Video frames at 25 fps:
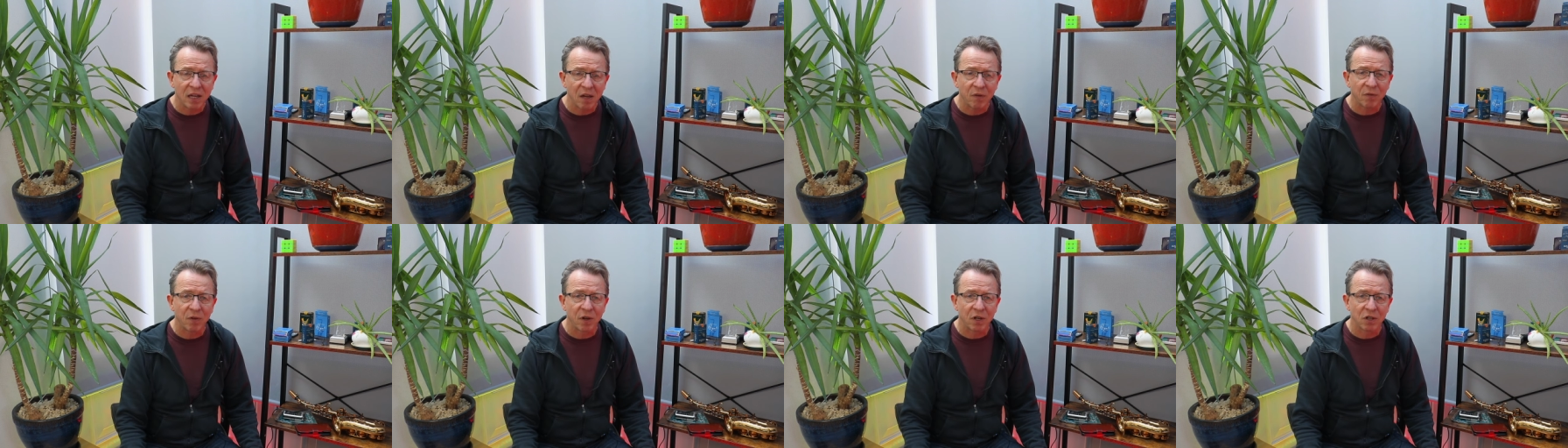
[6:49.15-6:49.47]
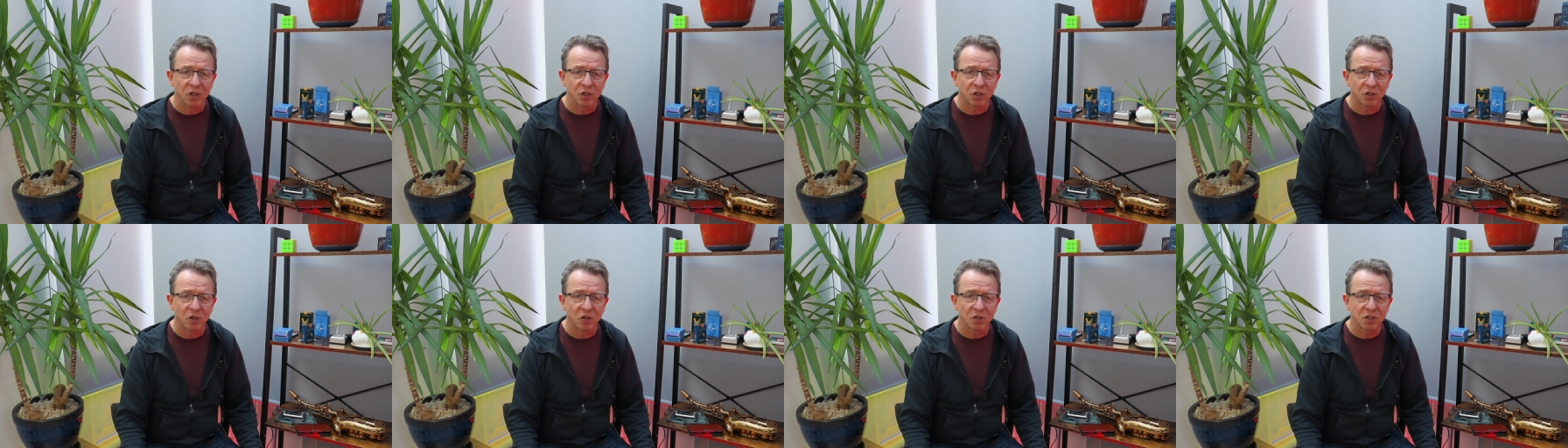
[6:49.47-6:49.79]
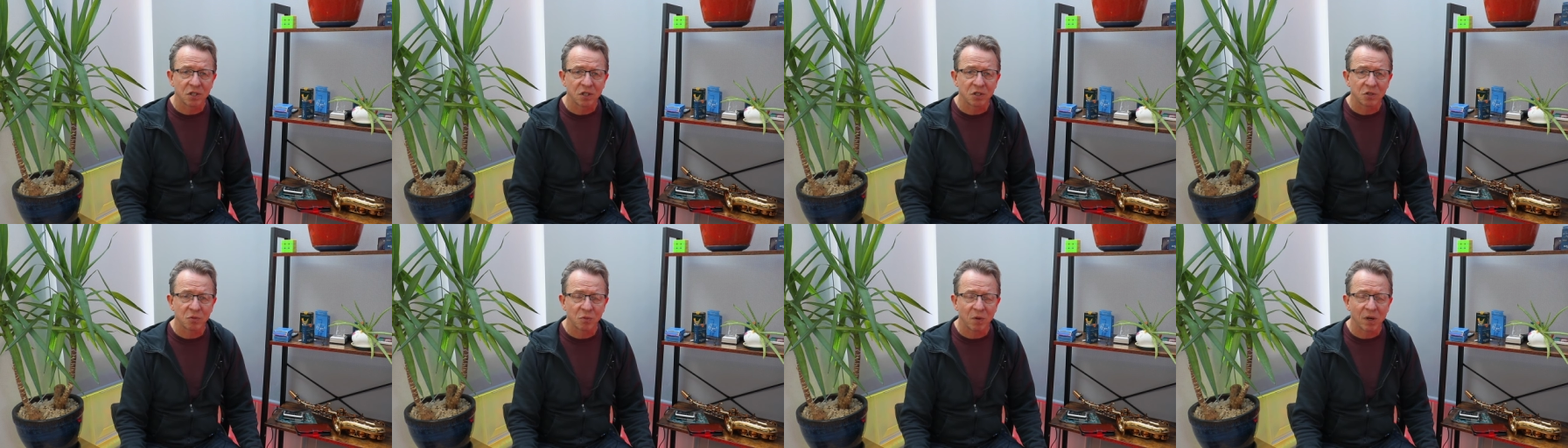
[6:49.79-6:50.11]
give it a
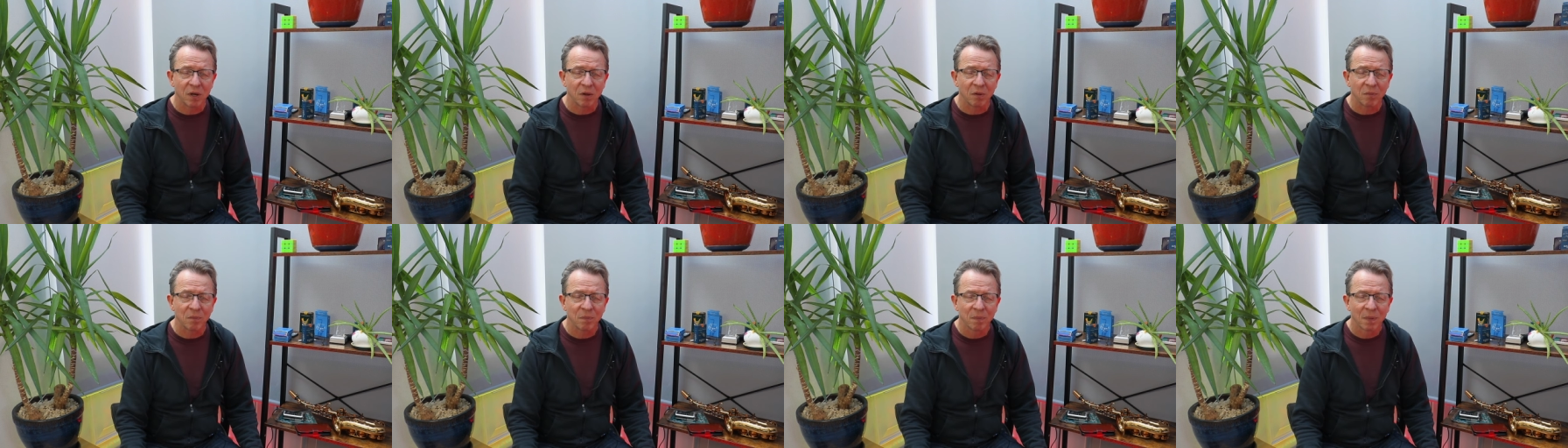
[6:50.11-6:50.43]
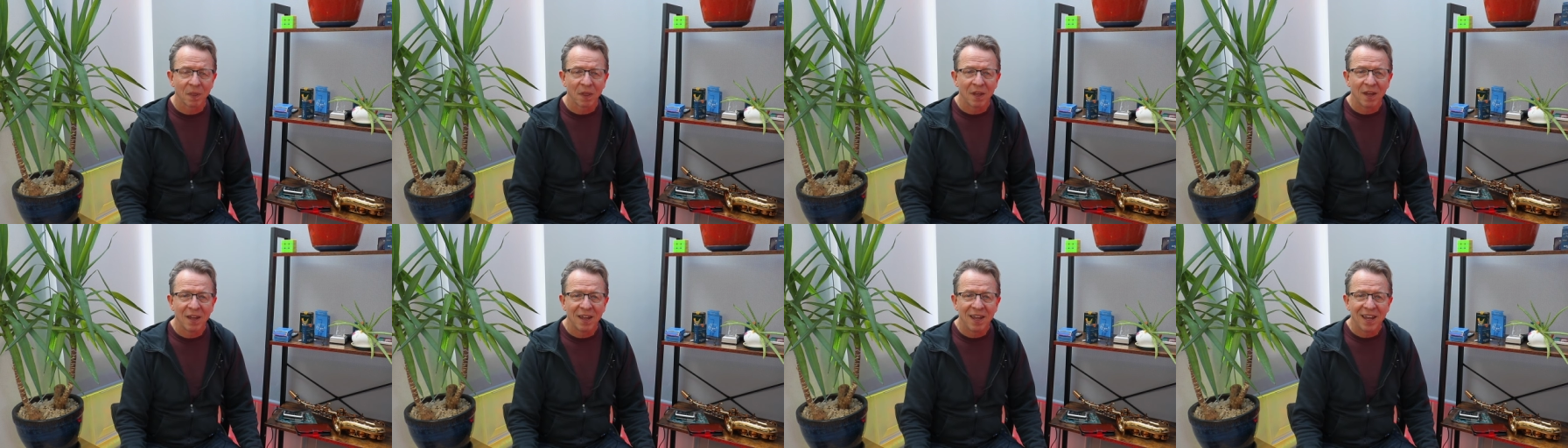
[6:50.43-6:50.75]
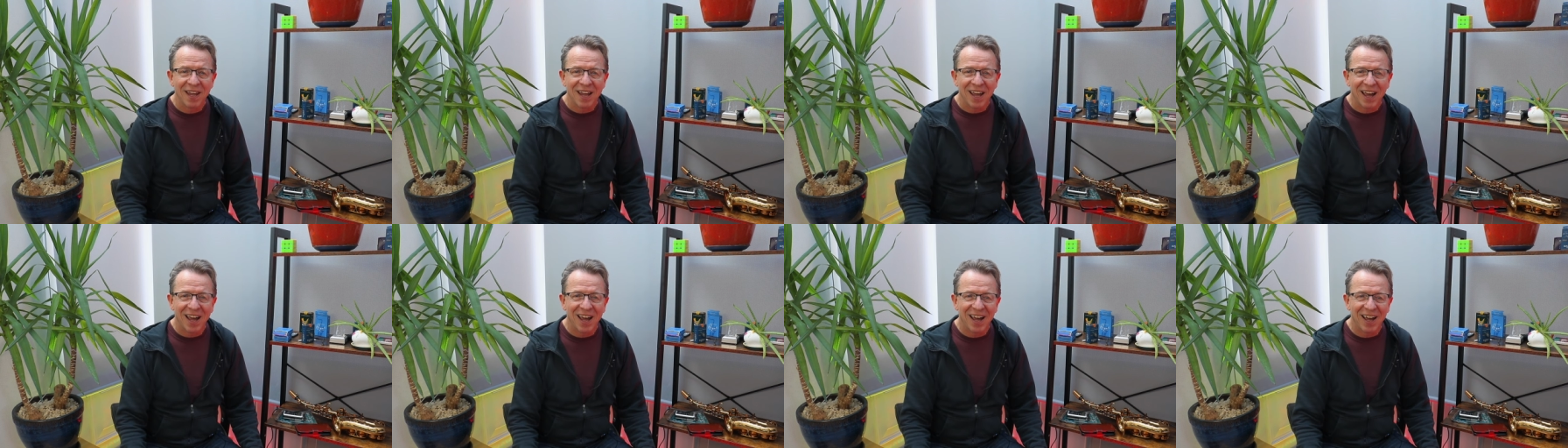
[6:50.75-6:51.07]
shot as well.
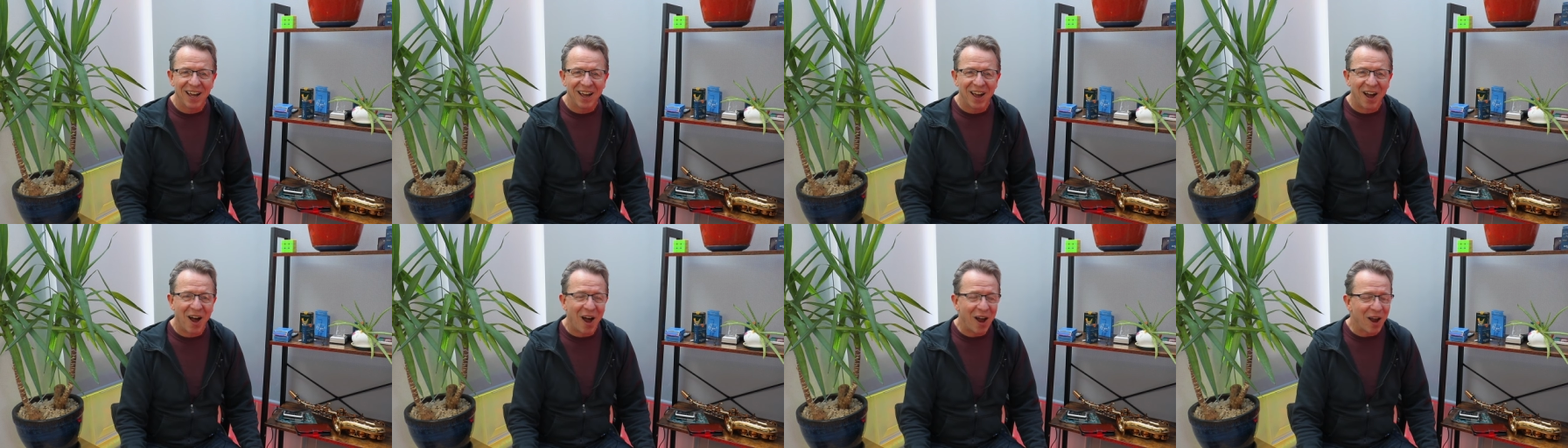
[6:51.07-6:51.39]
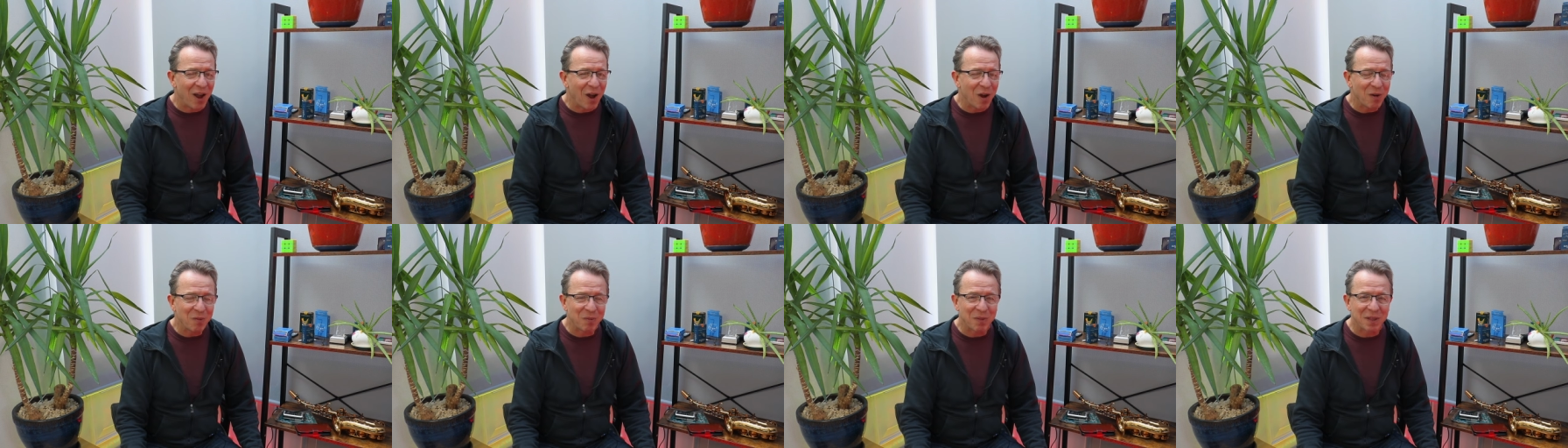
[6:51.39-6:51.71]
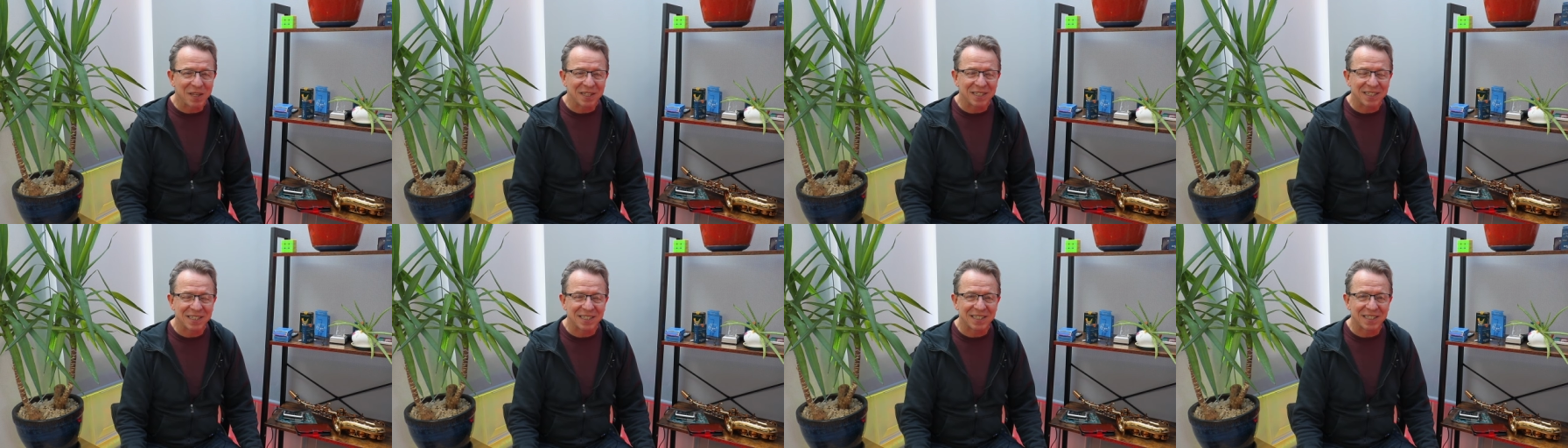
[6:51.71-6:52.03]
Uh, I hope
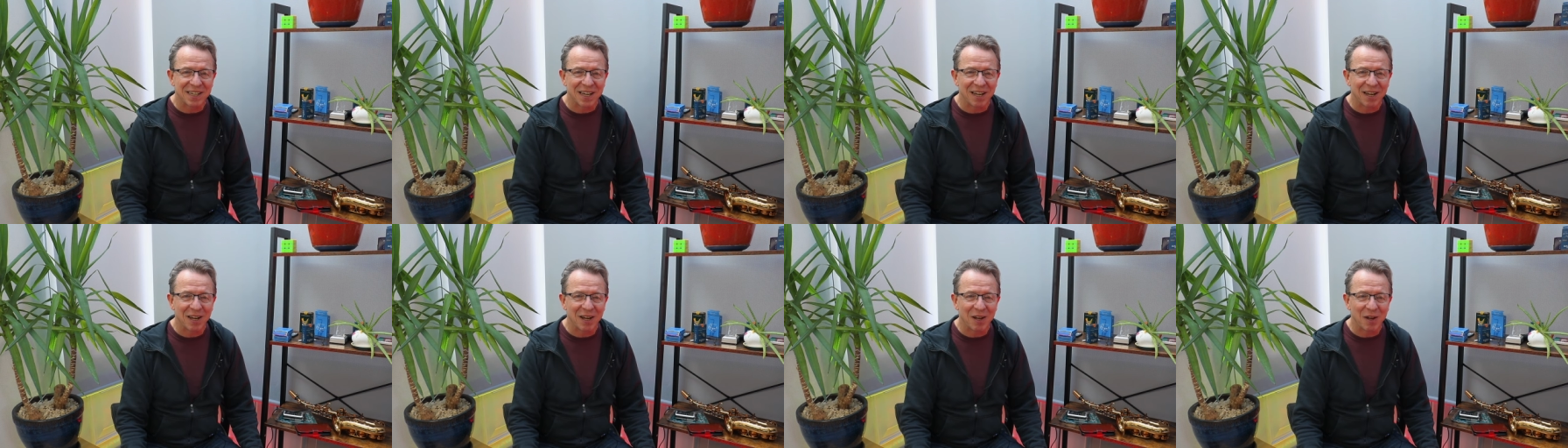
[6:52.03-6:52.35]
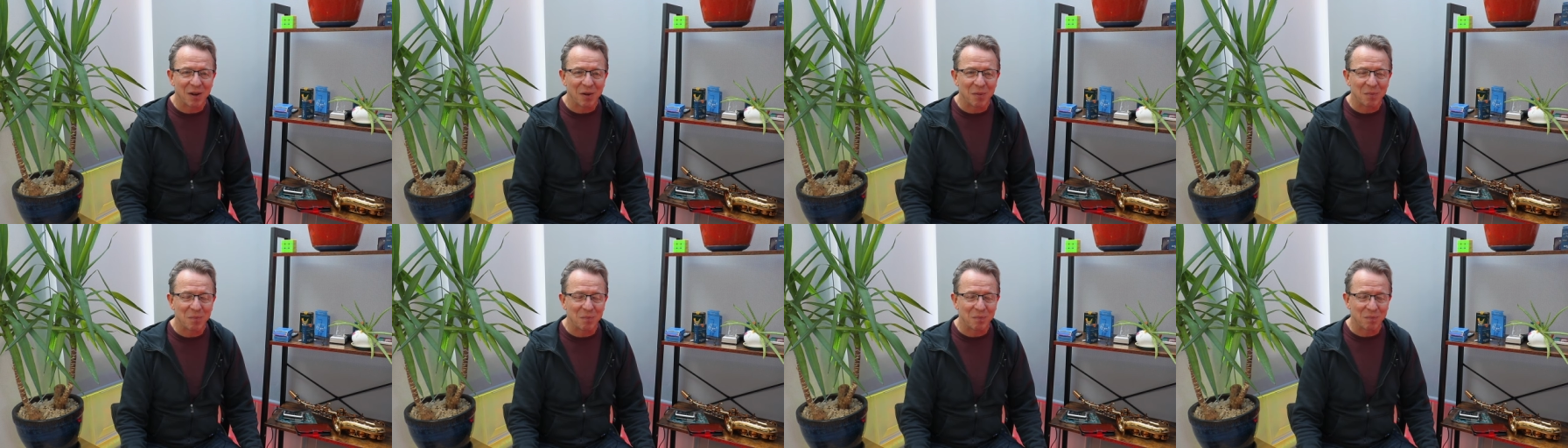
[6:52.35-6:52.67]
this, uh,